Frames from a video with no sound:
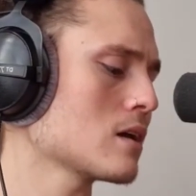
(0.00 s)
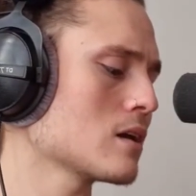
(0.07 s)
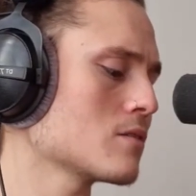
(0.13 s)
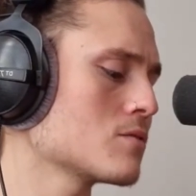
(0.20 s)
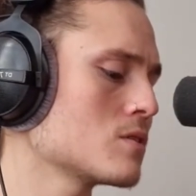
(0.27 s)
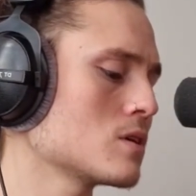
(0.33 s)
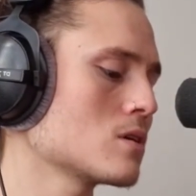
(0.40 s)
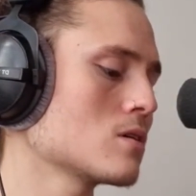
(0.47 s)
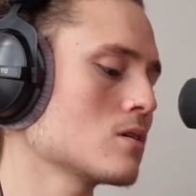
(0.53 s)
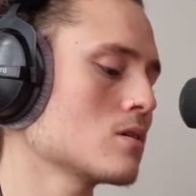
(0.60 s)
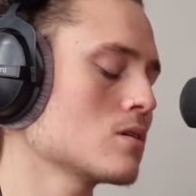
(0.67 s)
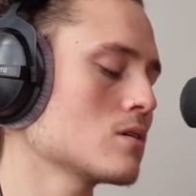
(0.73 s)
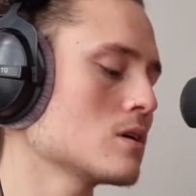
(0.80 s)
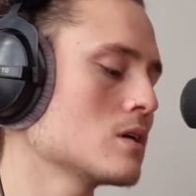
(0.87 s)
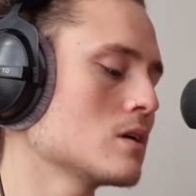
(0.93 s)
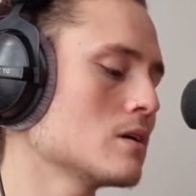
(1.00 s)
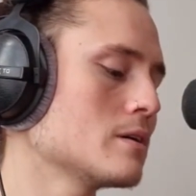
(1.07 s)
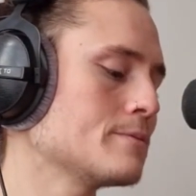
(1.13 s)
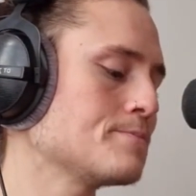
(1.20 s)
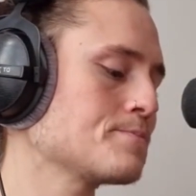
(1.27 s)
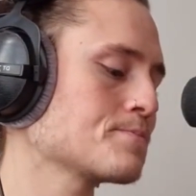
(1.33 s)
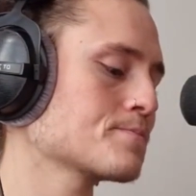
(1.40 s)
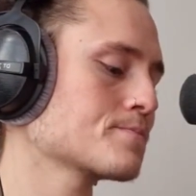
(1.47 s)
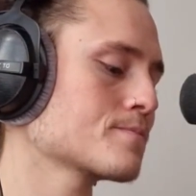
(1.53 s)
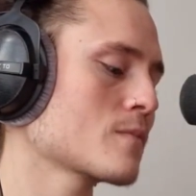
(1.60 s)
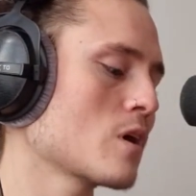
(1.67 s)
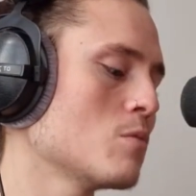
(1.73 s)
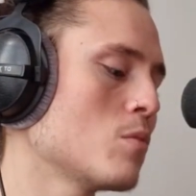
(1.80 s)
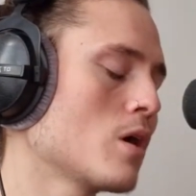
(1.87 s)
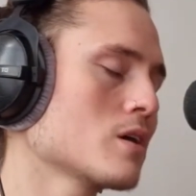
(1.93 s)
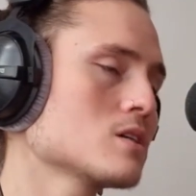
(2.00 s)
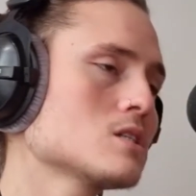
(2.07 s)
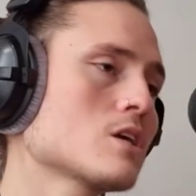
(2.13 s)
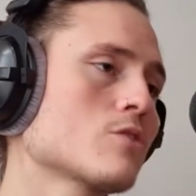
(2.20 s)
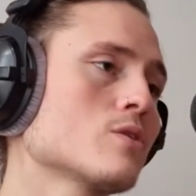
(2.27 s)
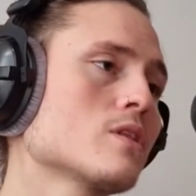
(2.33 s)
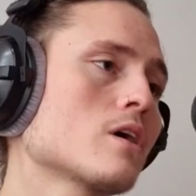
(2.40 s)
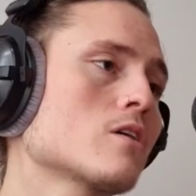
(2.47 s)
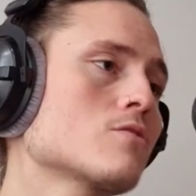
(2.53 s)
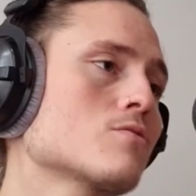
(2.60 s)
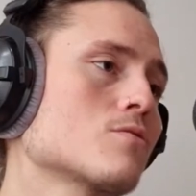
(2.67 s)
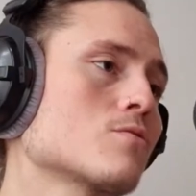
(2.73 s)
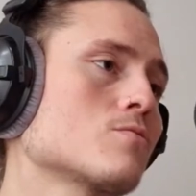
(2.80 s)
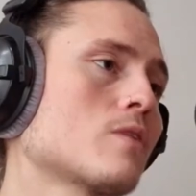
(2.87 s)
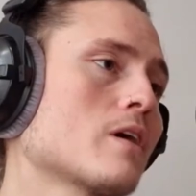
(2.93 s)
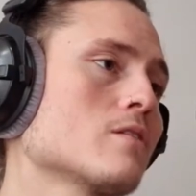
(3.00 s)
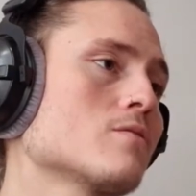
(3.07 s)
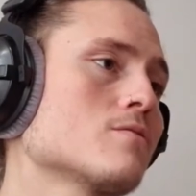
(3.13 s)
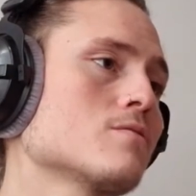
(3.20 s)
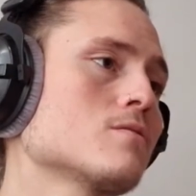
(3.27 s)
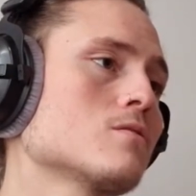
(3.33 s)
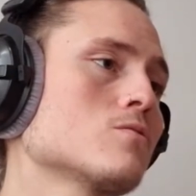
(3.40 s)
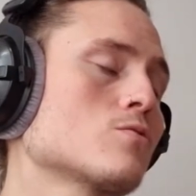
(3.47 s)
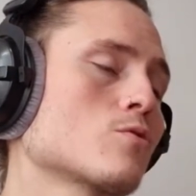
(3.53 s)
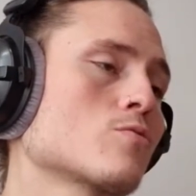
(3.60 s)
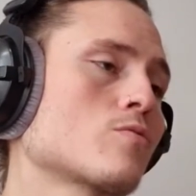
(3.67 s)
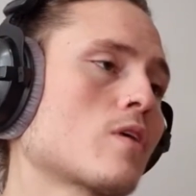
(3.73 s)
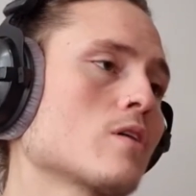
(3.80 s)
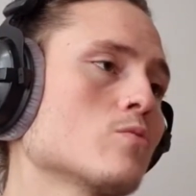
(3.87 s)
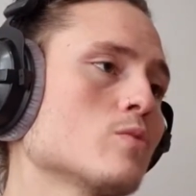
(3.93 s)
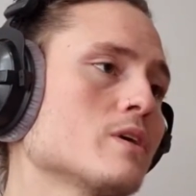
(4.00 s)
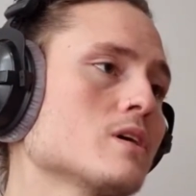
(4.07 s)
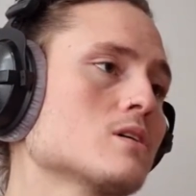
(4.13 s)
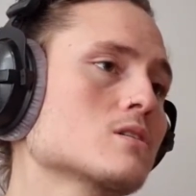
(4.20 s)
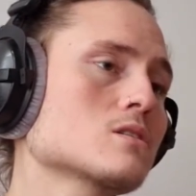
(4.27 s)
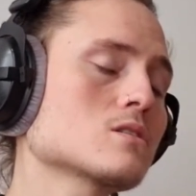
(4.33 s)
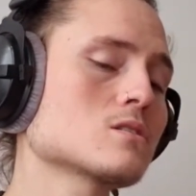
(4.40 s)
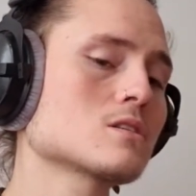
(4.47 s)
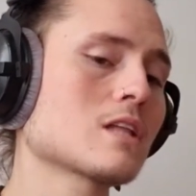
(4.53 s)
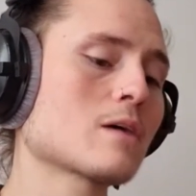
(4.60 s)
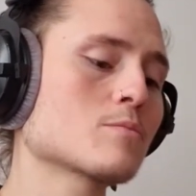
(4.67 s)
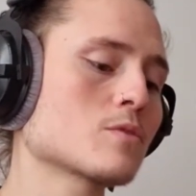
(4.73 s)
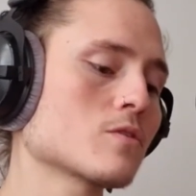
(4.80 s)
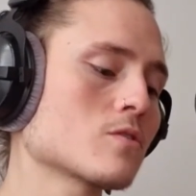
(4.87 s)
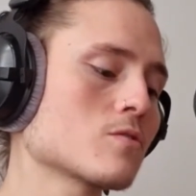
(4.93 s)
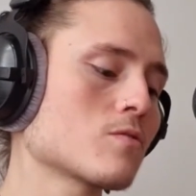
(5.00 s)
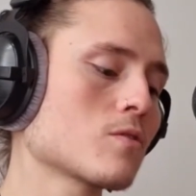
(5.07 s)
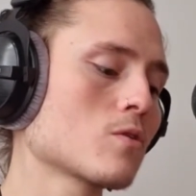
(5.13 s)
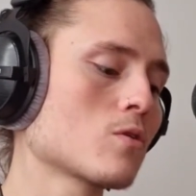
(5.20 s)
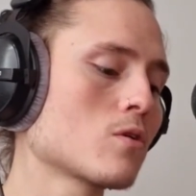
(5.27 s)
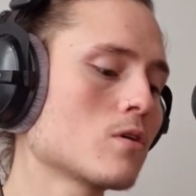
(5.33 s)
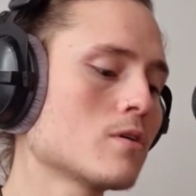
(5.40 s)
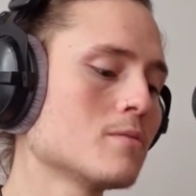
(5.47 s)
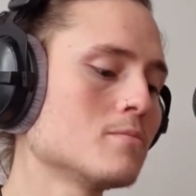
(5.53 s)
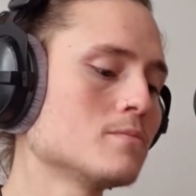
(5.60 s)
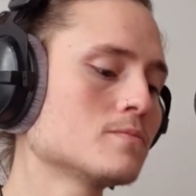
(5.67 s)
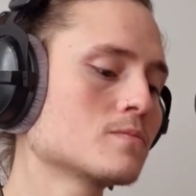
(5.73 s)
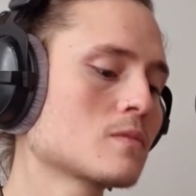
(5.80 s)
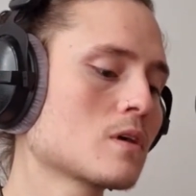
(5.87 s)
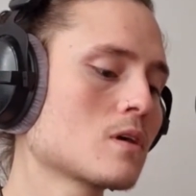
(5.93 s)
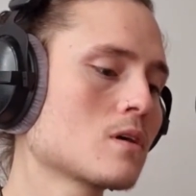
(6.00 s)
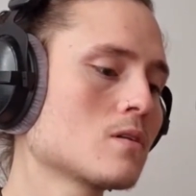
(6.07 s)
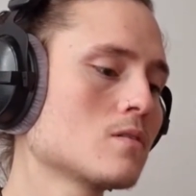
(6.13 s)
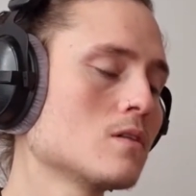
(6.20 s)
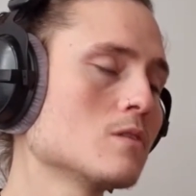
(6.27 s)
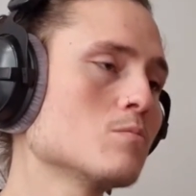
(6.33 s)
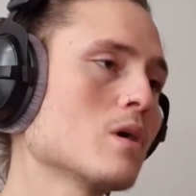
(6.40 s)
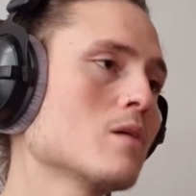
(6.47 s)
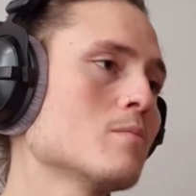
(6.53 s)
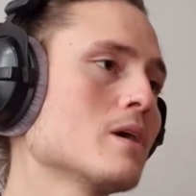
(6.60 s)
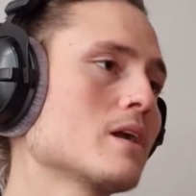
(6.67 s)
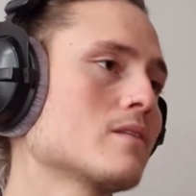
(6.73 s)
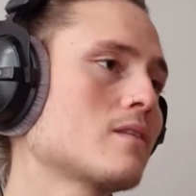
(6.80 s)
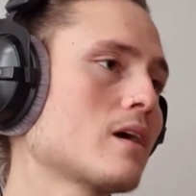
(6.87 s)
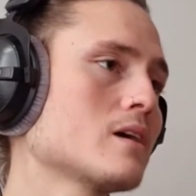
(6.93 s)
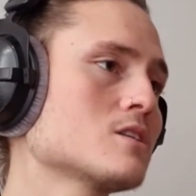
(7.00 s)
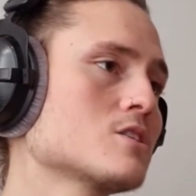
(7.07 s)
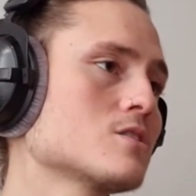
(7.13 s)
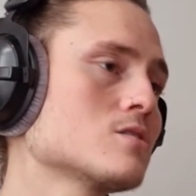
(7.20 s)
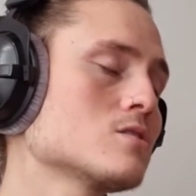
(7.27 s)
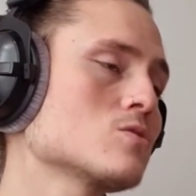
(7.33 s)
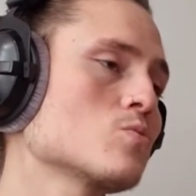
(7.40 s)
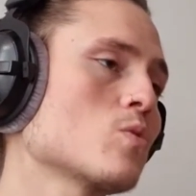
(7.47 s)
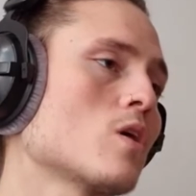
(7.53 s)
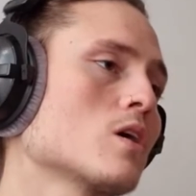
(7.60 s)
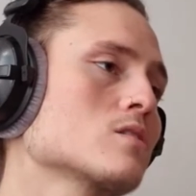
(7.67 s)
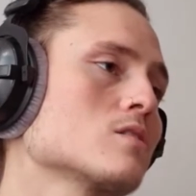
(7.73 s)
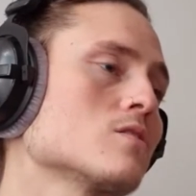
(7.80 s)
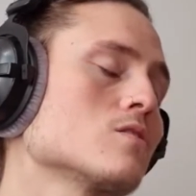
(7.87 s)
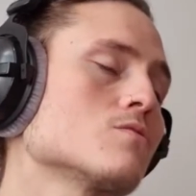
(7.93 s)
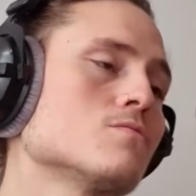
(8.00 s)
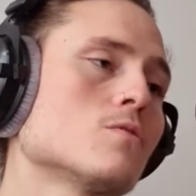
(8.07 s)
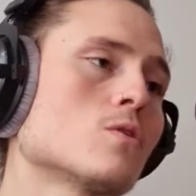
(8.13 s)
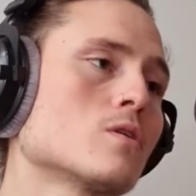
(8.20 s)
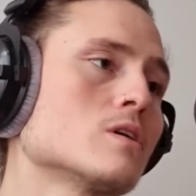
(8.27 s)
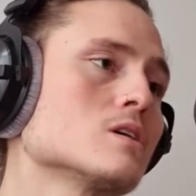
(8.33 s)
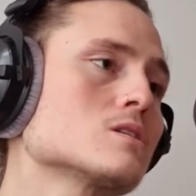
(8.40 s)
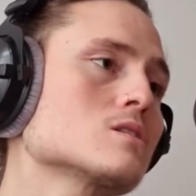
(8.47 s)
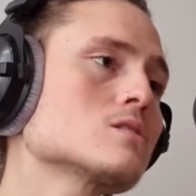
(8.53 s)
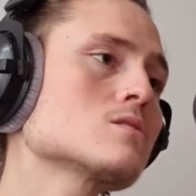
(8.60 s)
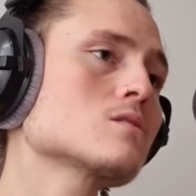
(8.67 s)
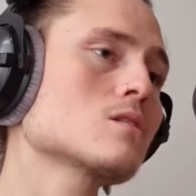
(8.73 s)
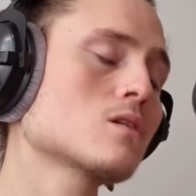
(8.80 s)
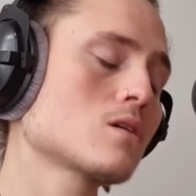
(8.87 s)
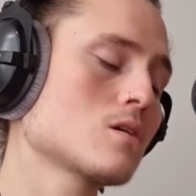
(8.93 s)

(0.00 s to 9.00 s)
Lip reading: I lived in a monastery there for 5 weeks. Slept on the floor, did my meditations, walked in the forest.